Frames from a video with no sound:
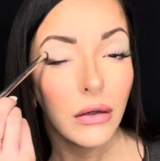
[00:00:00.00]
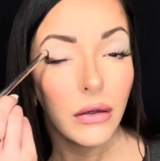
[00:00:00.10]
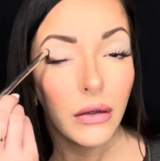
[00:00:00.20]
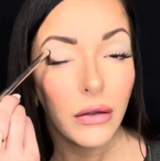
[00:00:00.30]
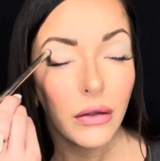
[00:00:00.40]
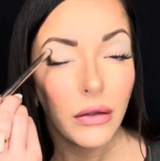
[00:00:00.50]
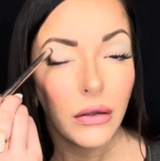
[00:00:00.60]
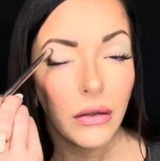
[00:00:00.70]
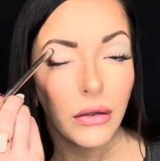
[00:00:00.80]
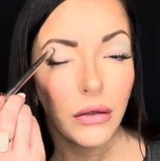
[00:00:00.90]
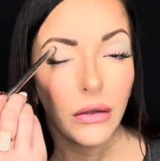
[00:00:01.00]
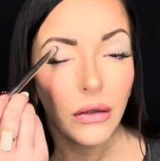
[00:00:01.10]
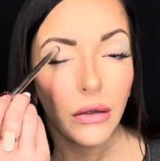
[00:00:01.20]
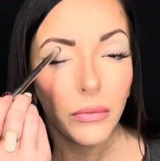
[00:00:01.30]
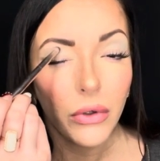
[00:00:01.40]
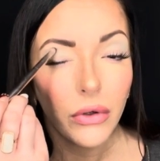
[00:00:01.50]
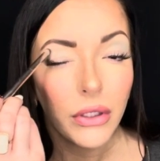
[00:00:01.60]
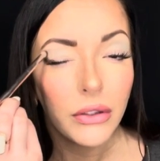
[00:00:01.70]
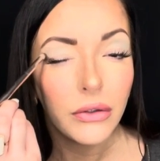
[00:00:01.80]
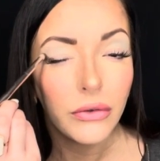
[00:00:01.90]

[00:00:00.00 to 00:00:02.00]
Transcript: And then I'm going to